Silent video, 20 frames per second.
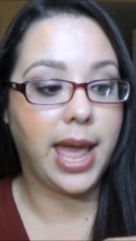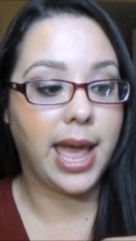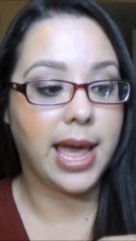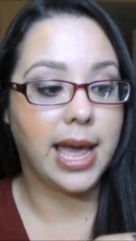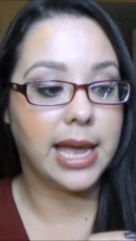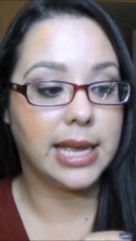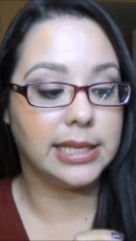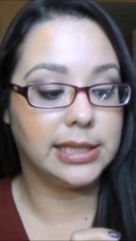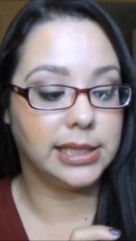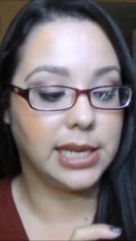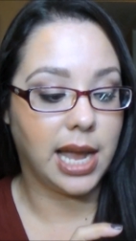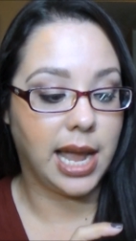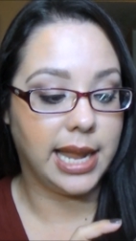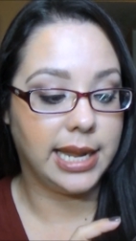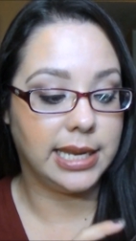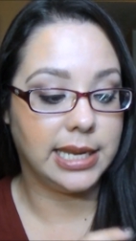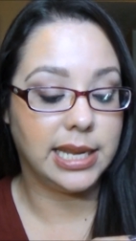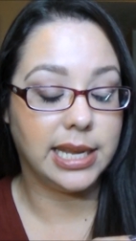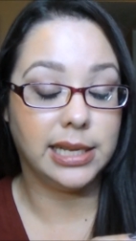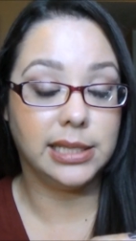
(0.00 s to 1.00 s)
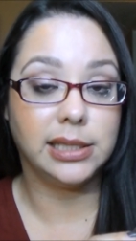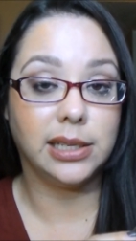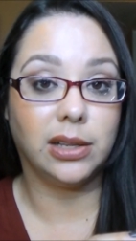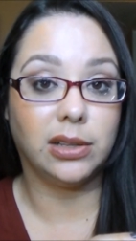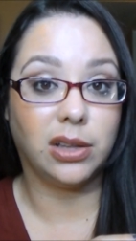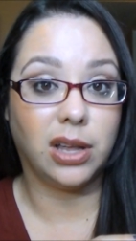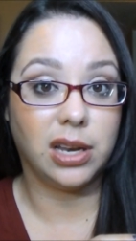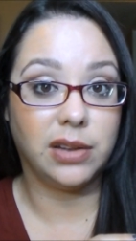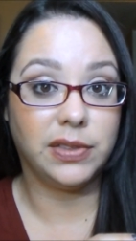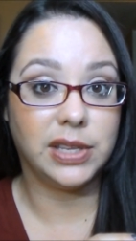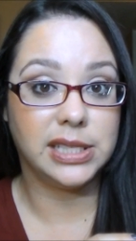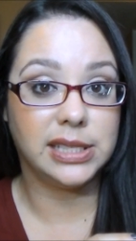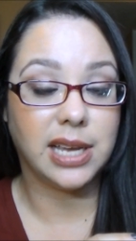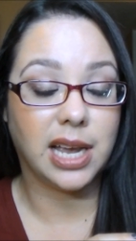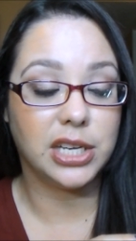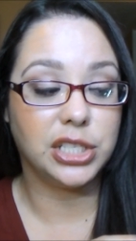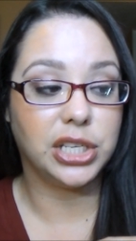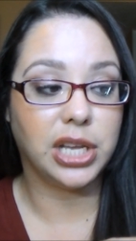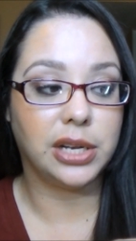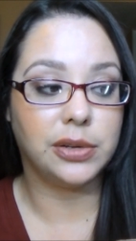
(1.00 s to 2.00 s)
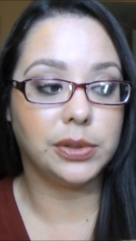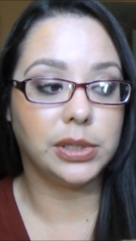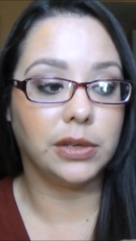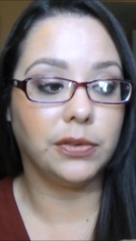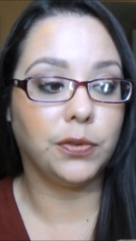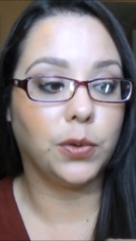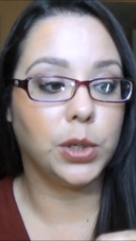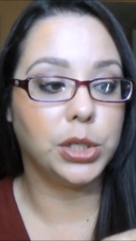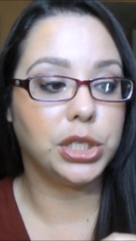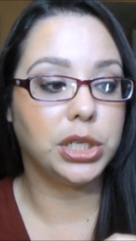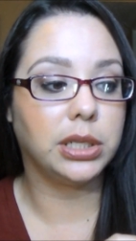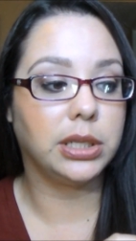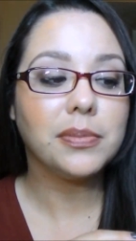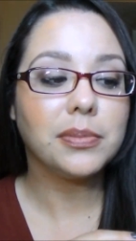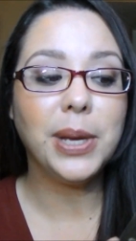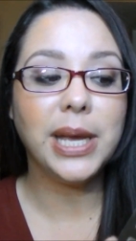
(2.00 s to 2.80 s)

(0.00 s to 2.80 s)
and I nicked a lot of these eyeshadows, unfortunately.